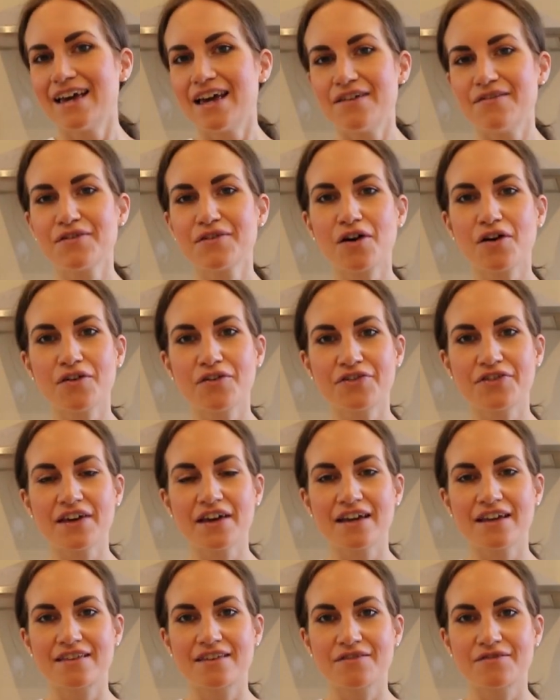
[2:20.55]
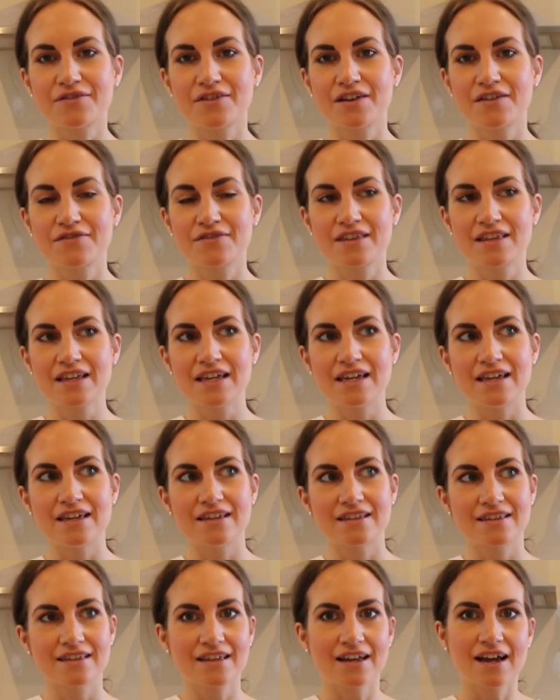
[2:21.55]
If you've got a theatre full of
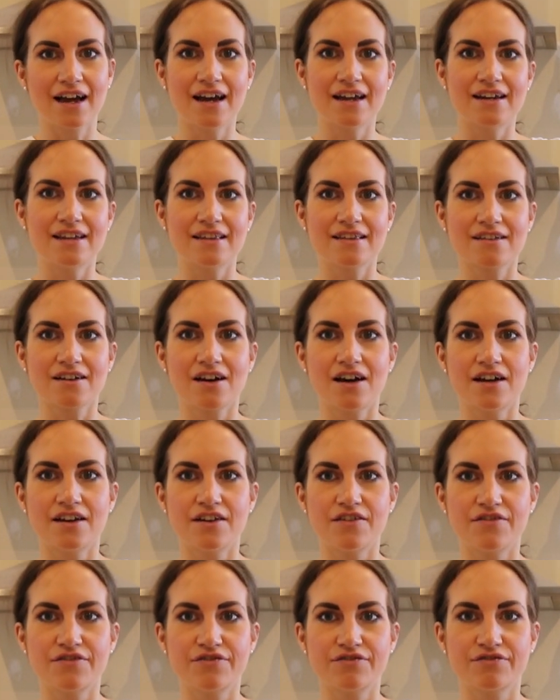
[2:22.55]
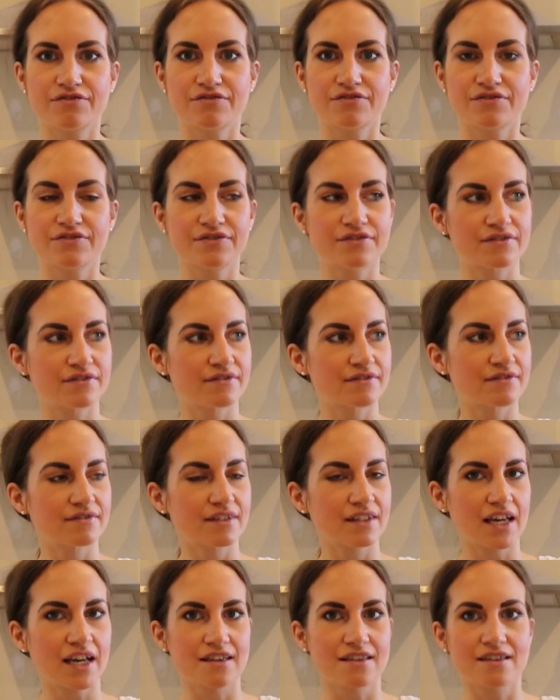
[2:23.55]
seats and it's kind of
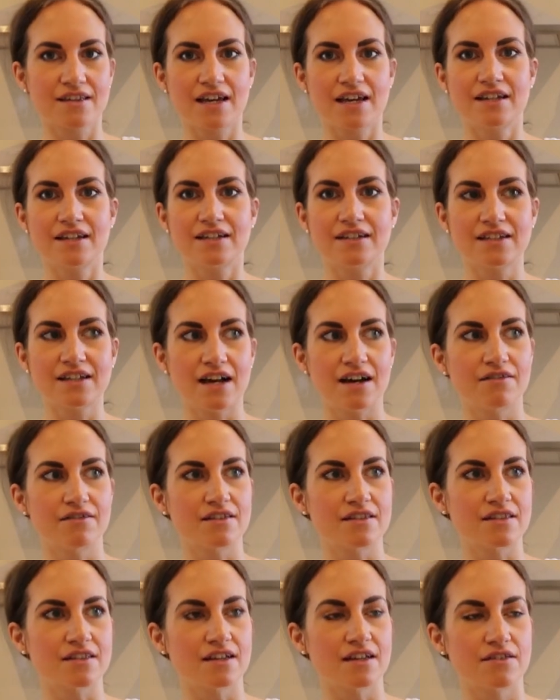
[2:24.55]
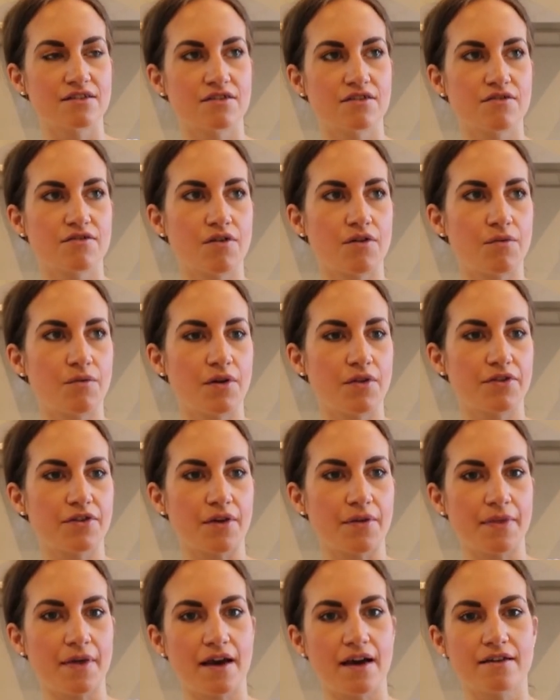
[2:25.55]
cascading down, isn't it? So you've got ones
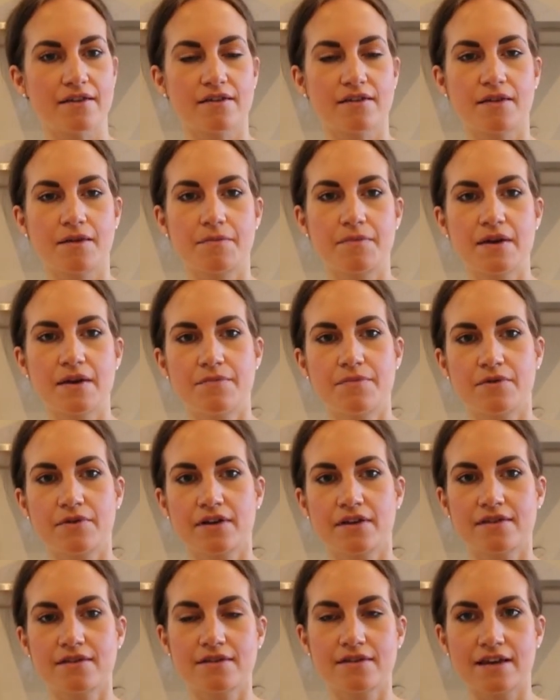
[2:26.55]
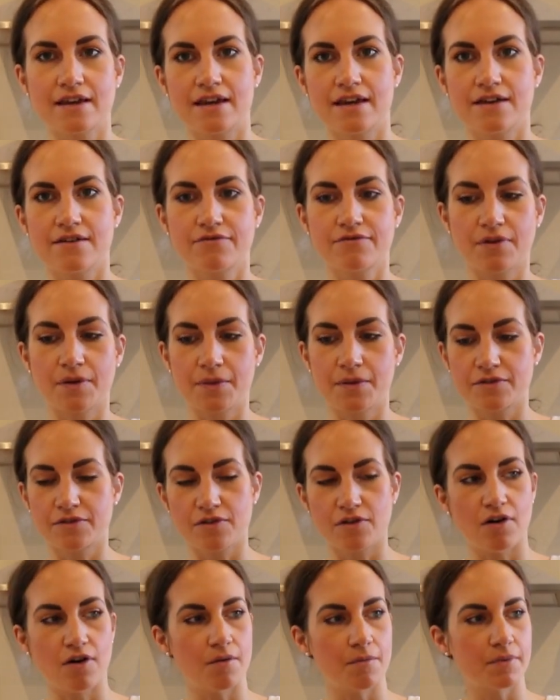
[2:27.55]
up there so that people can see from the
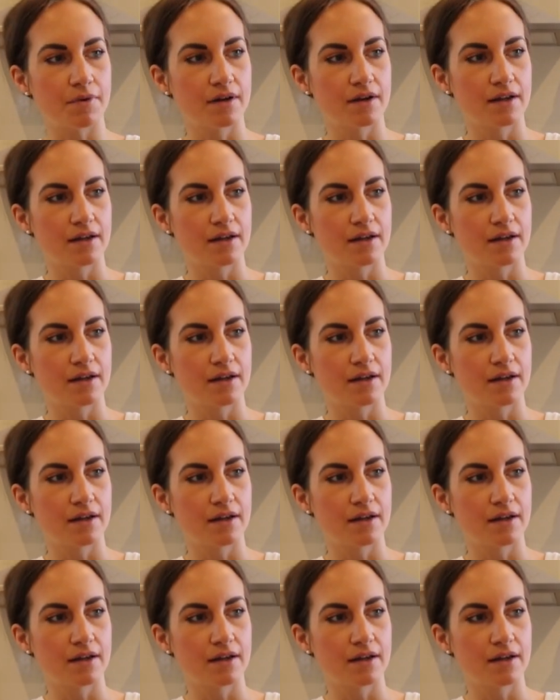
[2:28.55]
top.